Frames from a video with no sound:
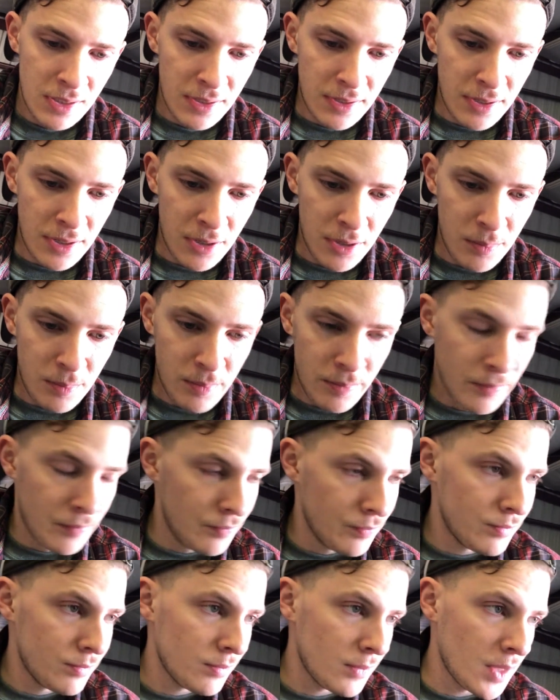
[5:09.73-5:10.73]

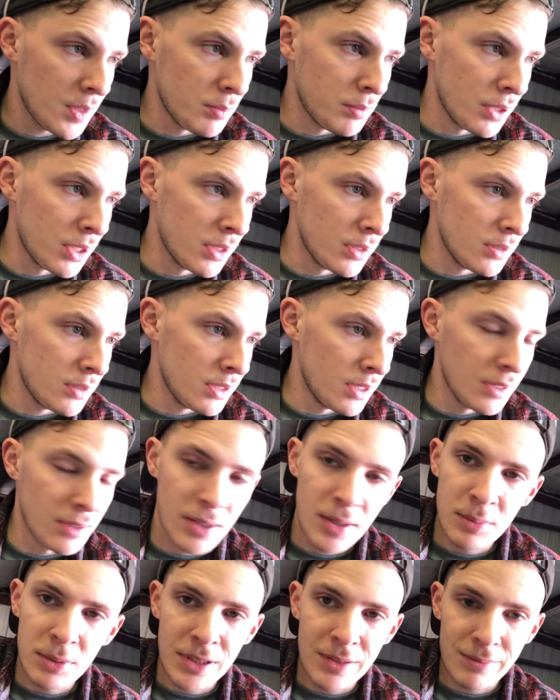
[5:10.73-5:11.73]
But
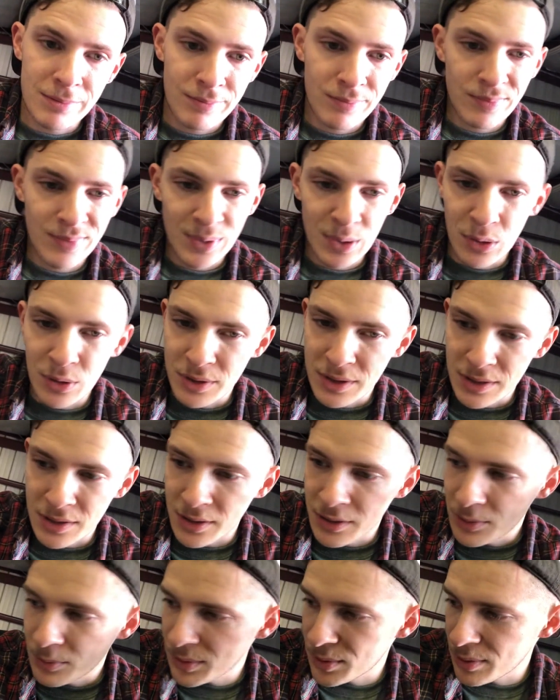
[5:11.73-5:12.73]
yeah, I mean, I'm going to get
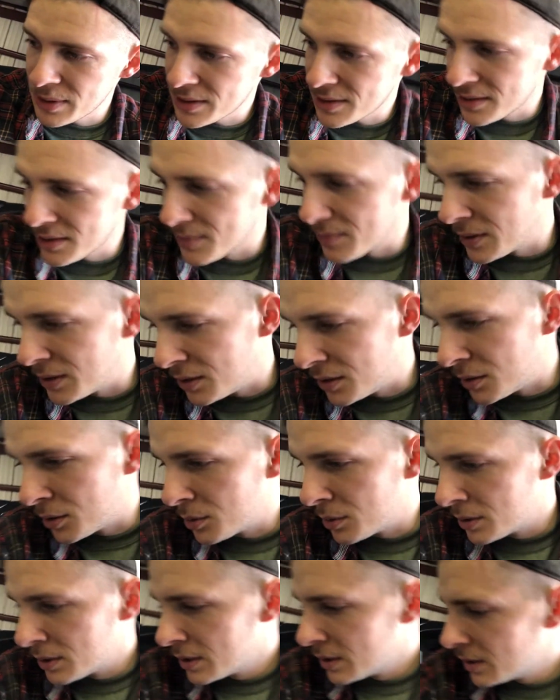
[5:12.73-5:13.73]
on with the rest of this
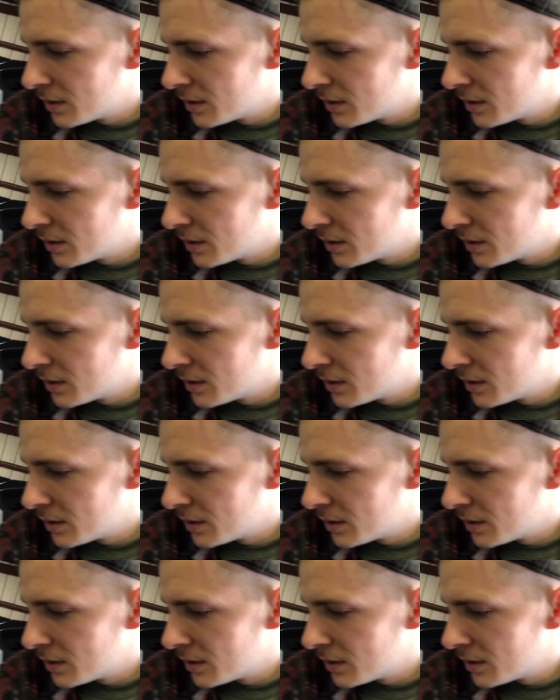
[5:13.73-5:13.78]
video.